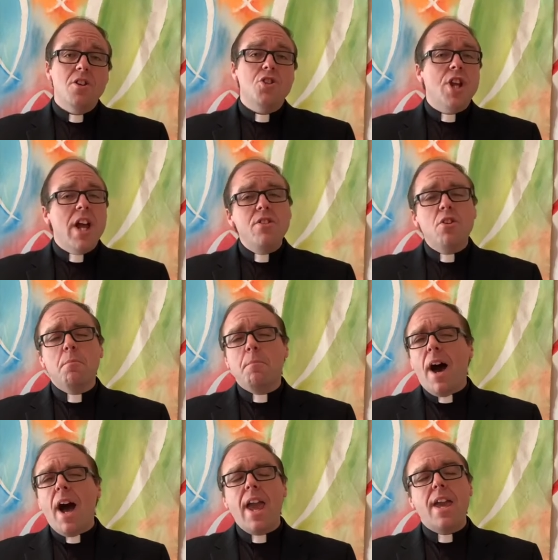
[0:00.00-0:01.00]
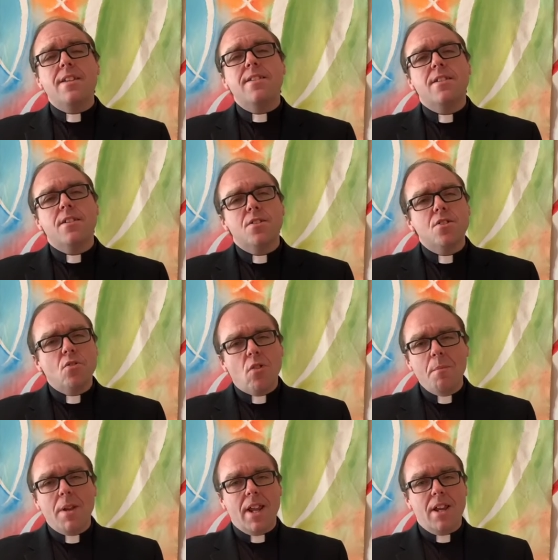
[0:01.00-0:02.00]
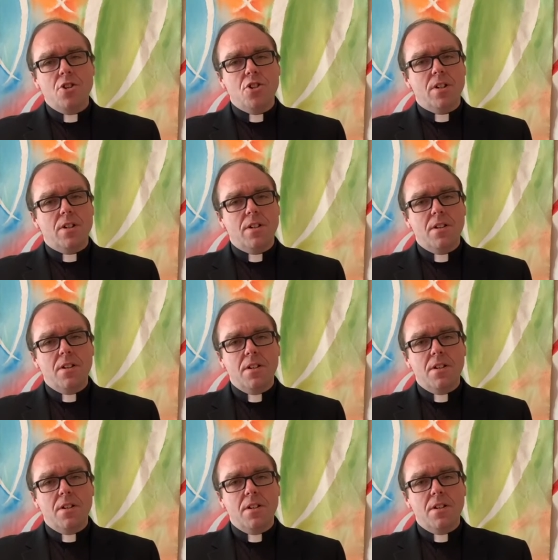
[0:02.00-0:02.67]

gender bias, discrimination.